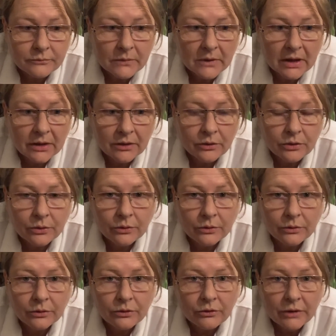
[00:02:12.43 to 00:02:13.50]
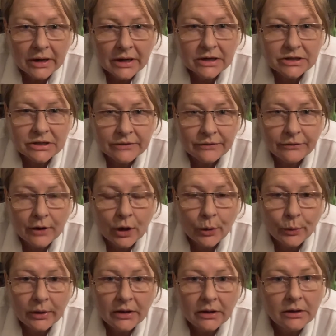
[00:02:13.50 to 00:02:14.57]
get all your energy
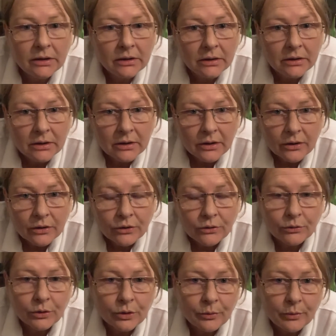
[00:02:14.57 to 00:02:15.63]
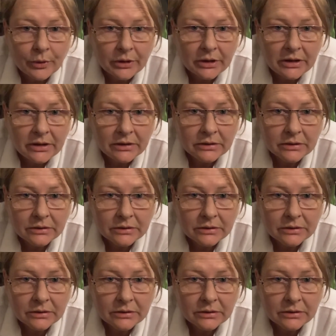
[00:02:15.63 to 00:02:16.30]
flowing through your body.